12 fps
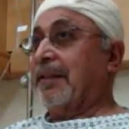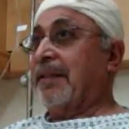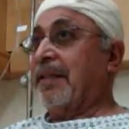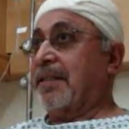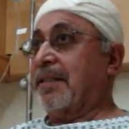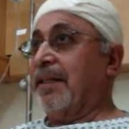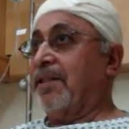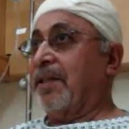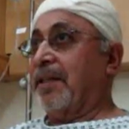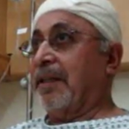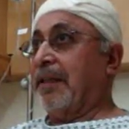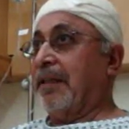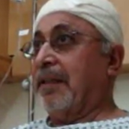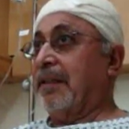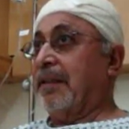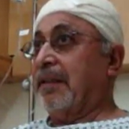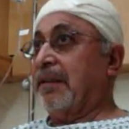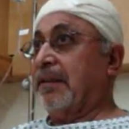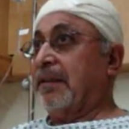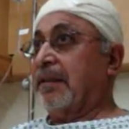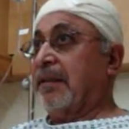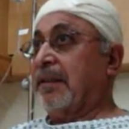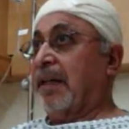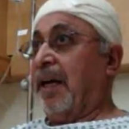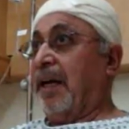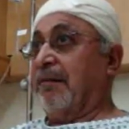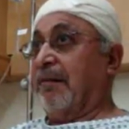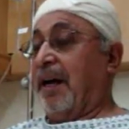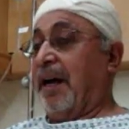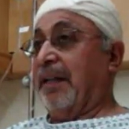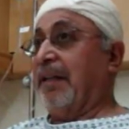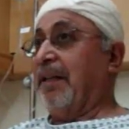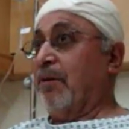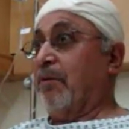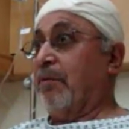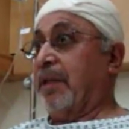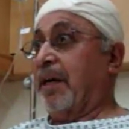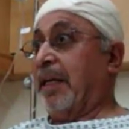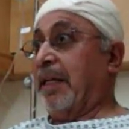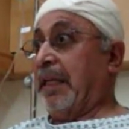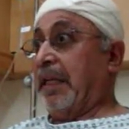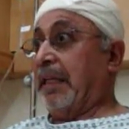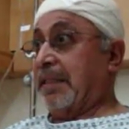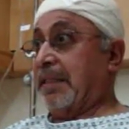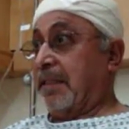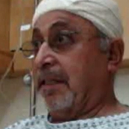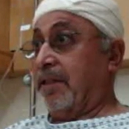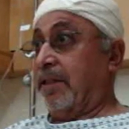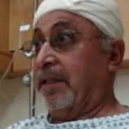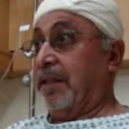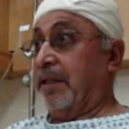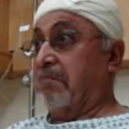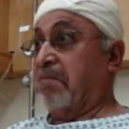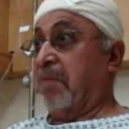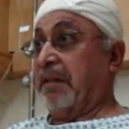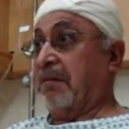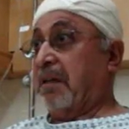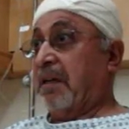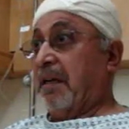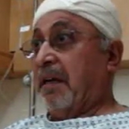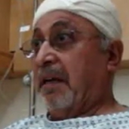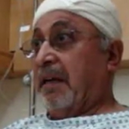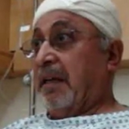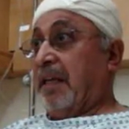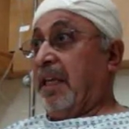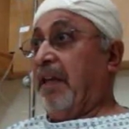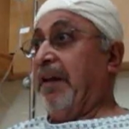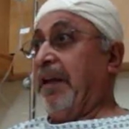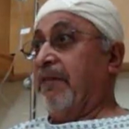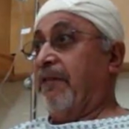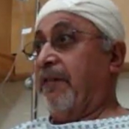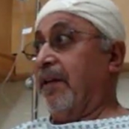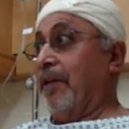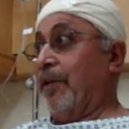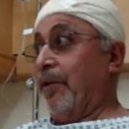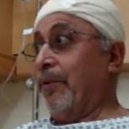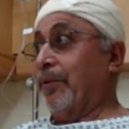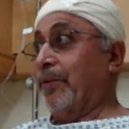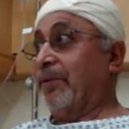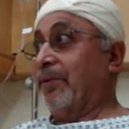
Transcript: the surgery, I, I didn't know whether I needed surgery, but even if I knew